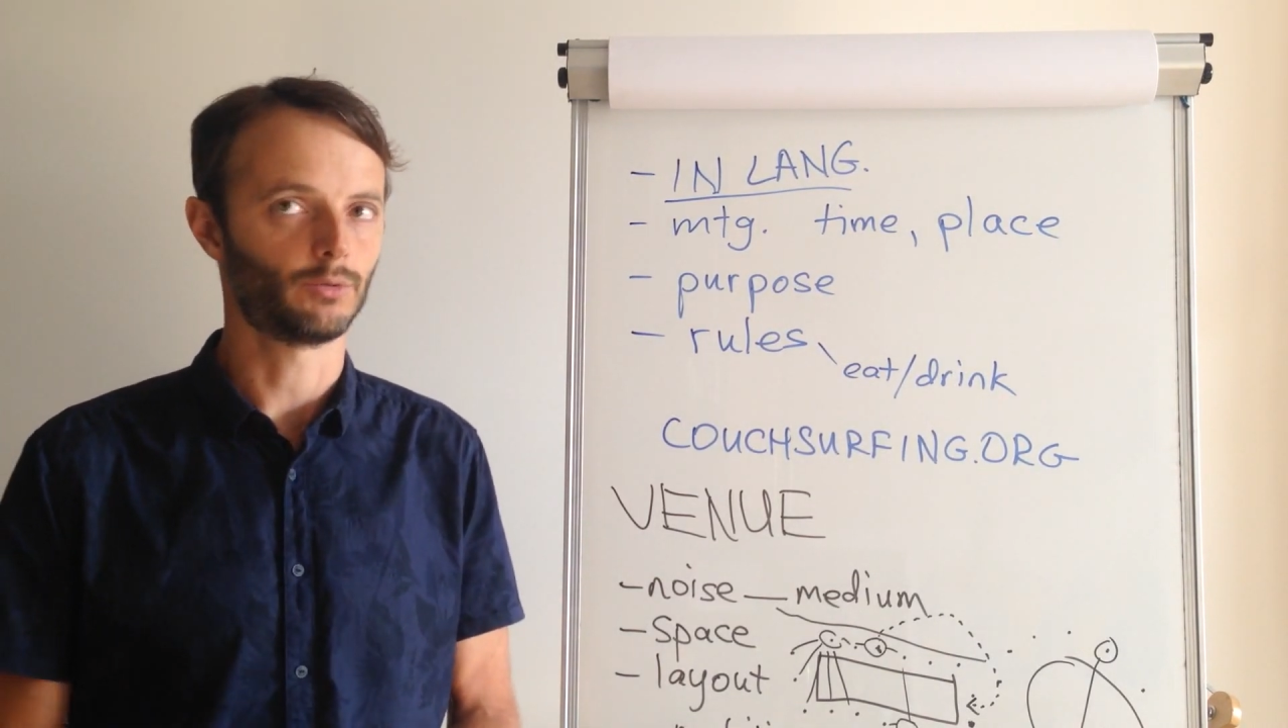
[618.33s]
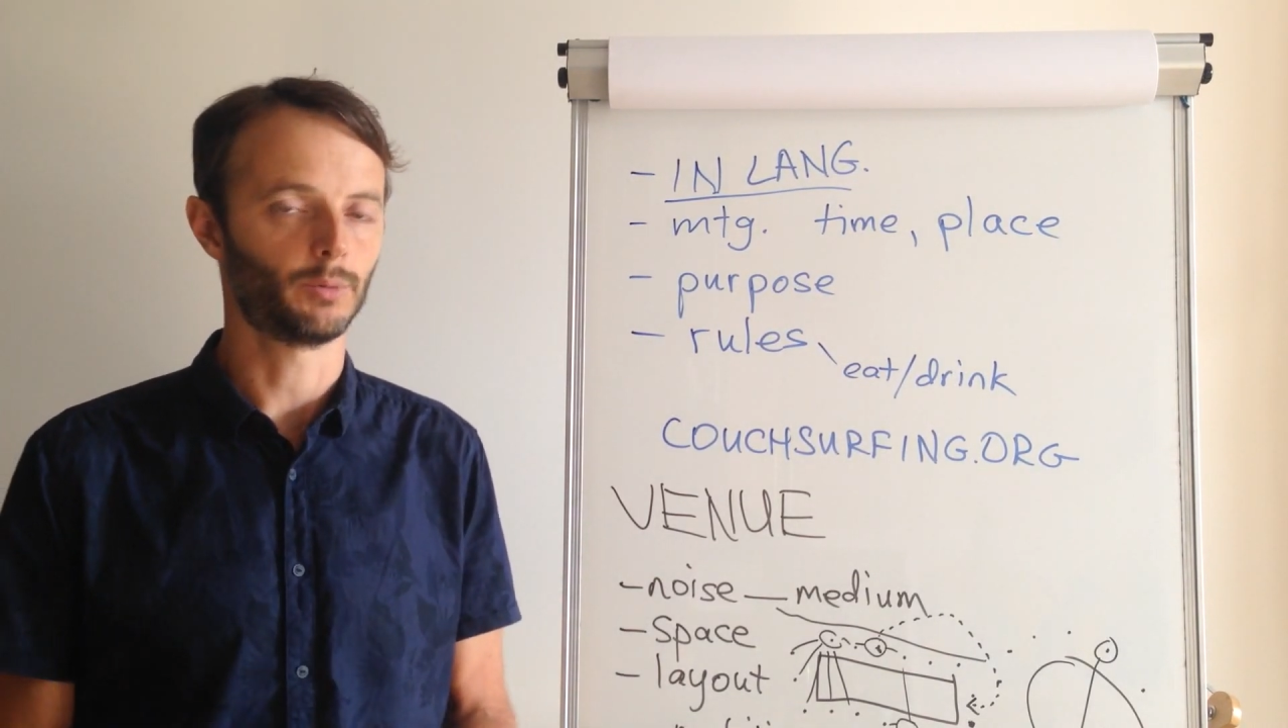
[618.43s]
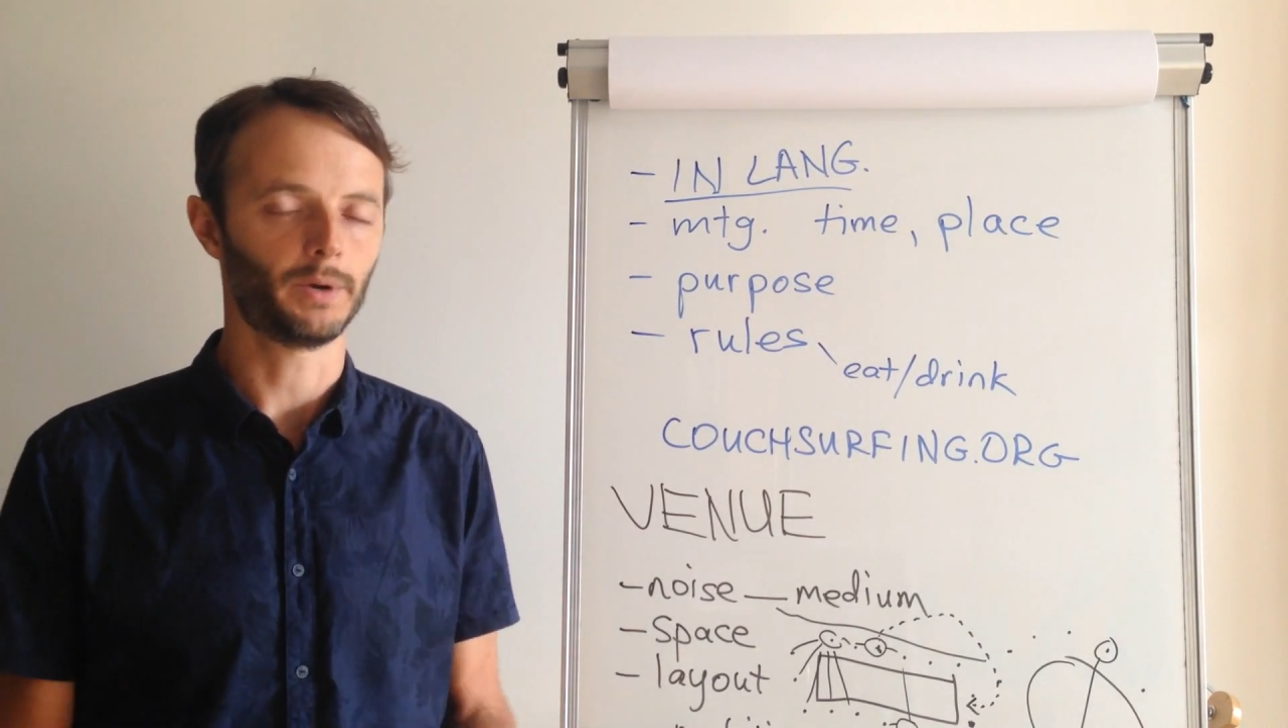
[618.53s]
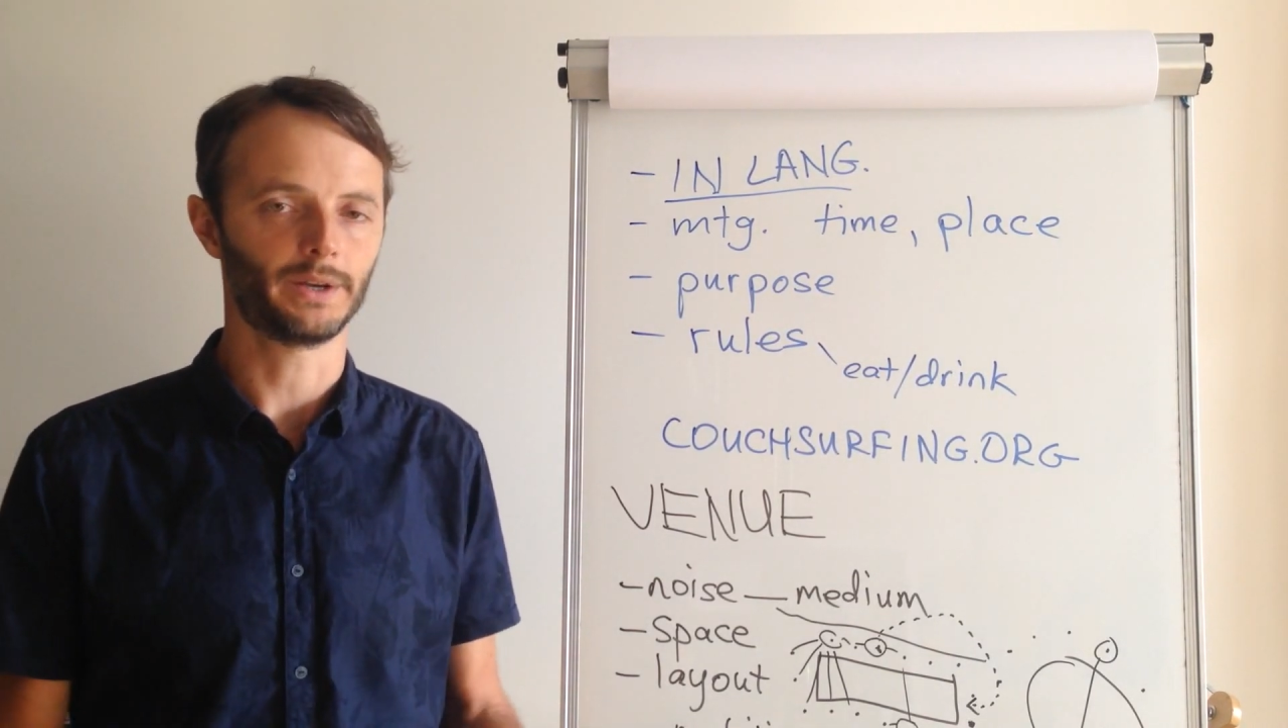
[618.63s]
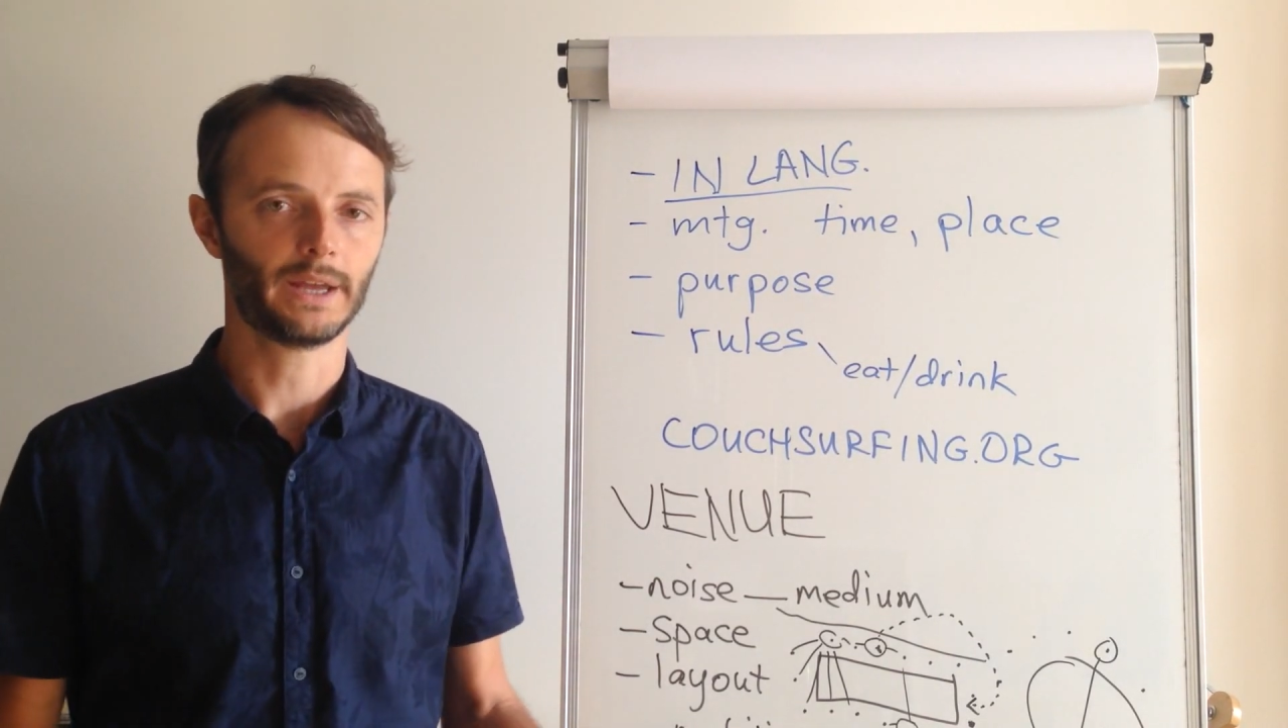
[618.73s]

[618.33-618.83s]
group on